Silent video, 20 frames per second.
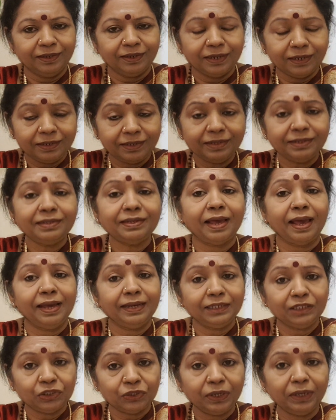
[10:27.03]
It is
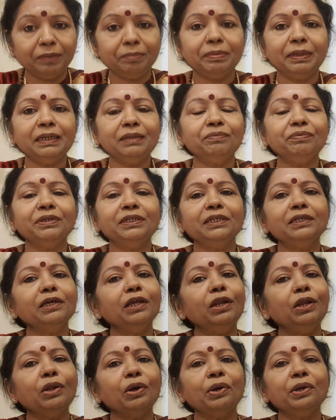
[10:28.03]
actually benefiting
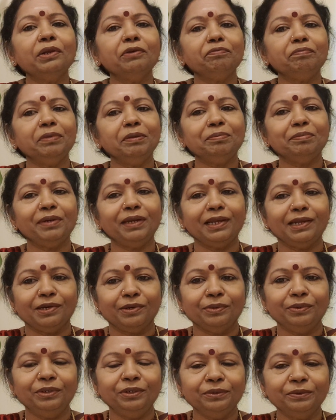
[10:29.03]
a lot of people
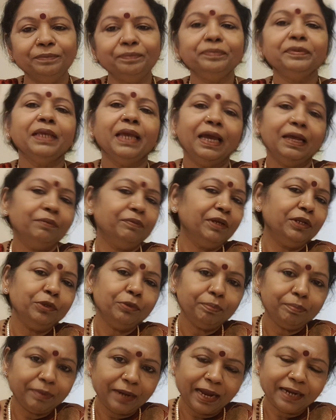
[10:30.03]
around you, and when you
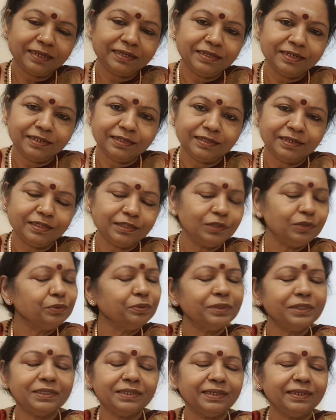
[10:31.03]
practice this, you
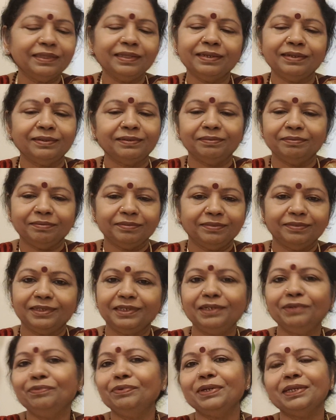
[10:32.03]
will see the
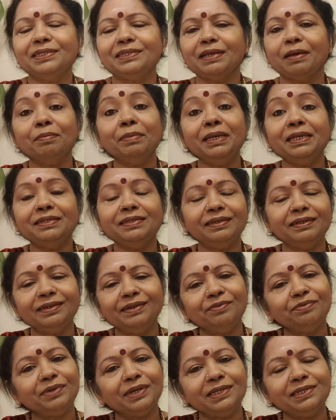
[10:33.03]
difference, amazing
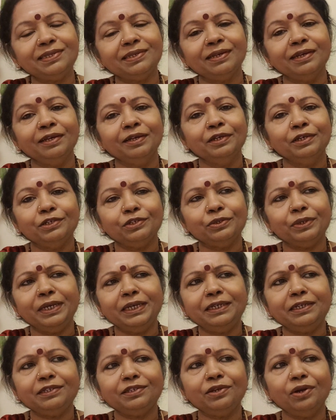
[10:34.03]
difference. So
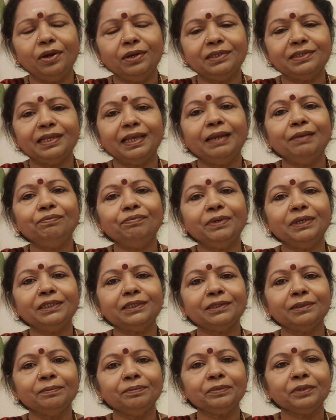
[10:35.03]
it is not
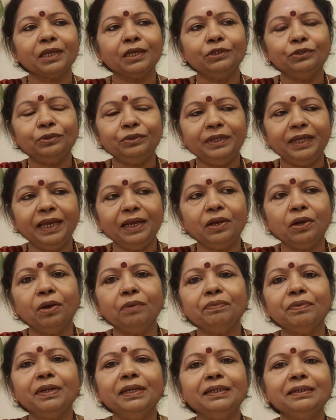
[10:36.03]
selfish to take
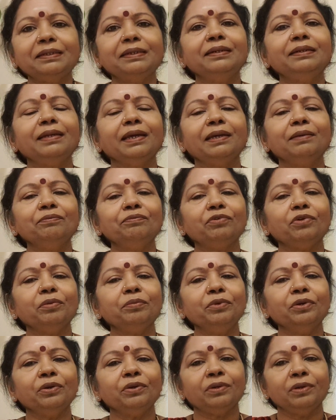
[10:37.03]
off a little time
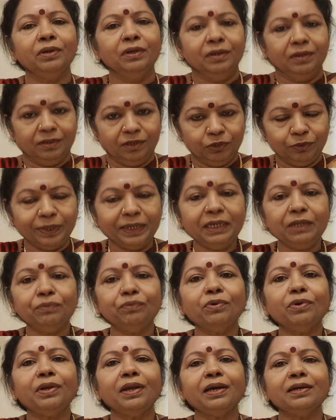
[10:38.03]
from your
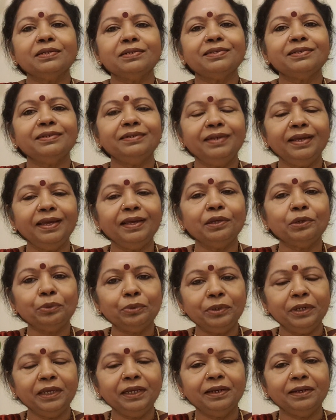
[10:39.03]
24 hours day
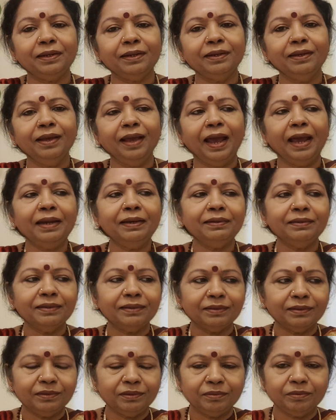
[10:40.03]
routine and
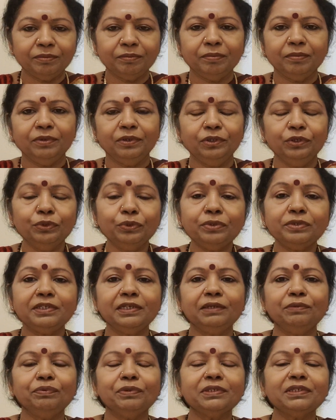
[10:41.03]
use
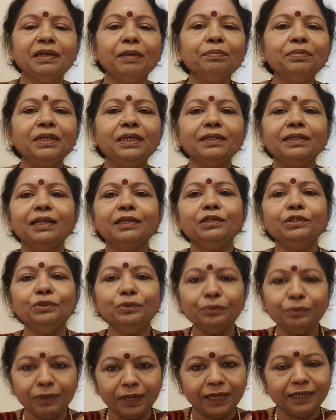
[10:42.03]
it for something that
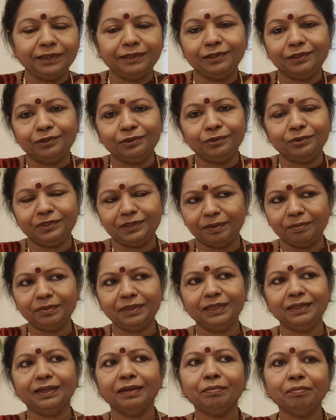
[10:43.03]
you like to do,
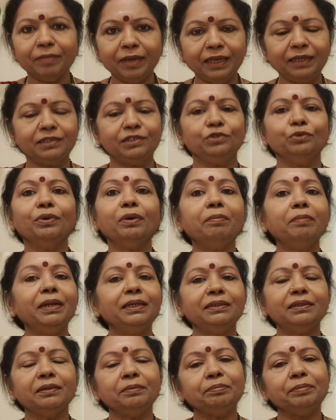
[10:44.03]
something that makes you a
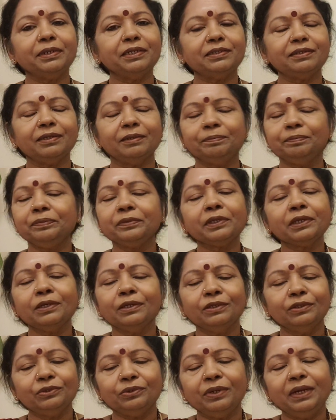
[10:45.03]
better person.
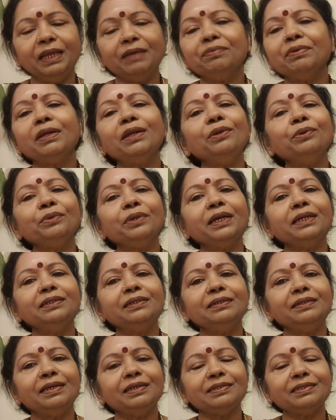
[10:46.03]
So never look at
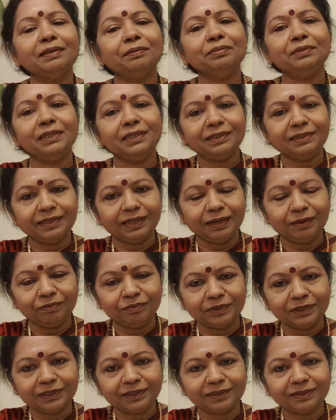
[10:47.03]
it as something
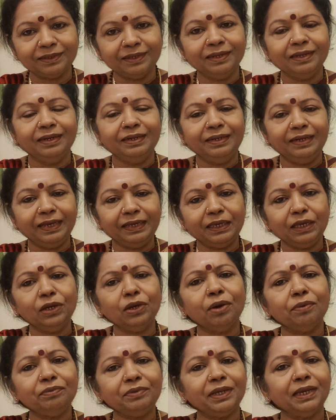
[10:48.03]
selfish. Taking
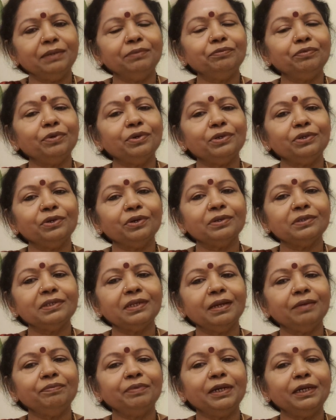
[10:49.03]
off time for
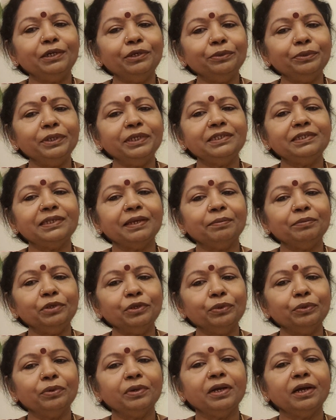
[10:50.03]
yourself and doing some
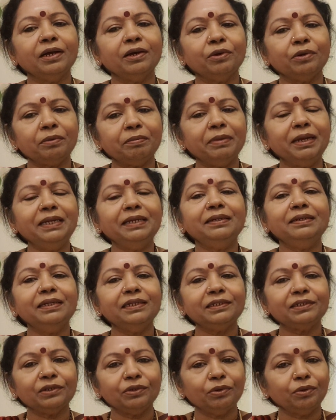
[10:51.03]
yoga or
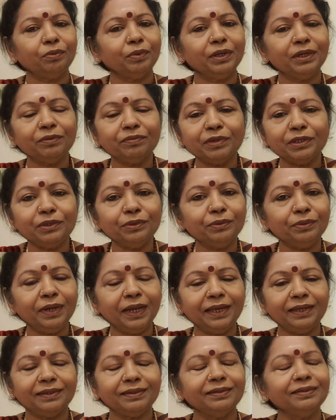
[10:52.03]
meditation or whatever you
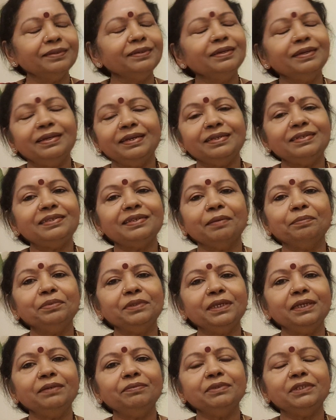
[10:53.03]
like is
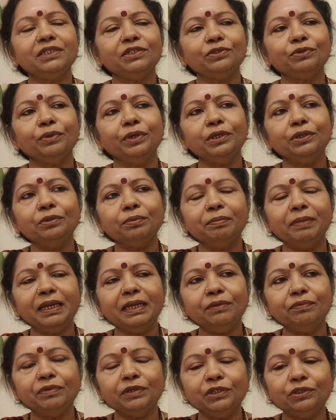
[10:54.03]
something which is going to
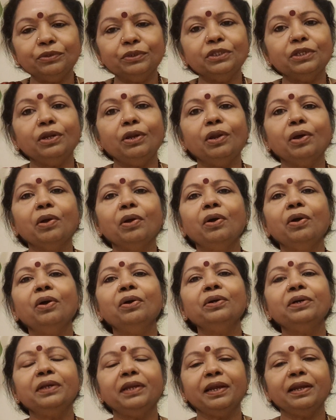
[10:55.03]
benefit you in the
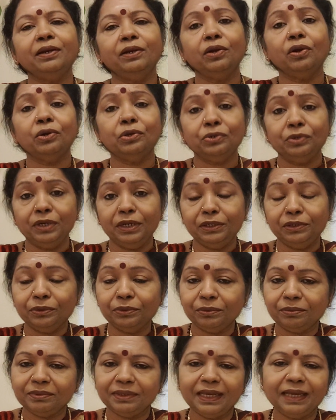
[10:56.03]
long run, not only
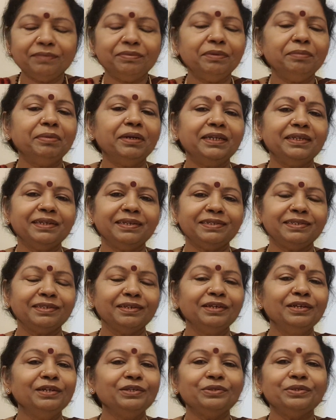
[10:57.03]
you, everybody else.
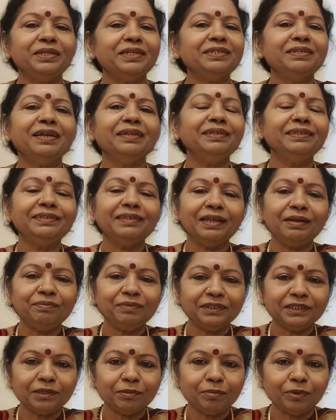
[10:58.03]
So there's nothing
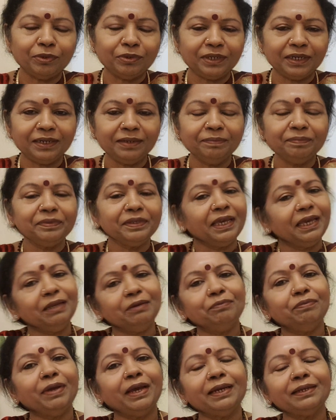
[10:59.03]
selfish about it.
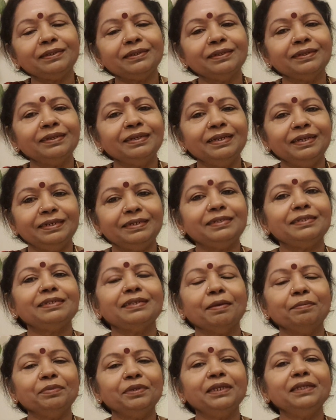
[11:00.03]
In fact, it is
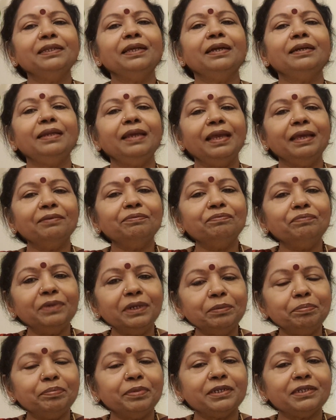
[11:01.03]
something that
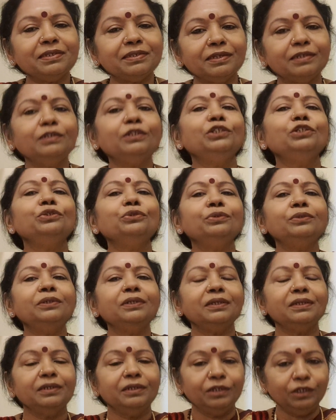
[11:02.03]
every person should
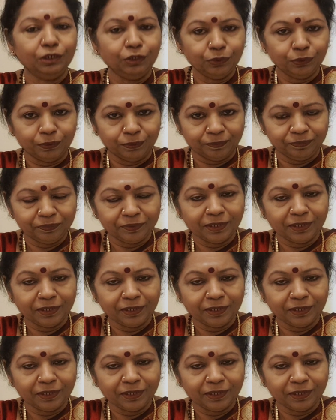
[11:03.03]
do.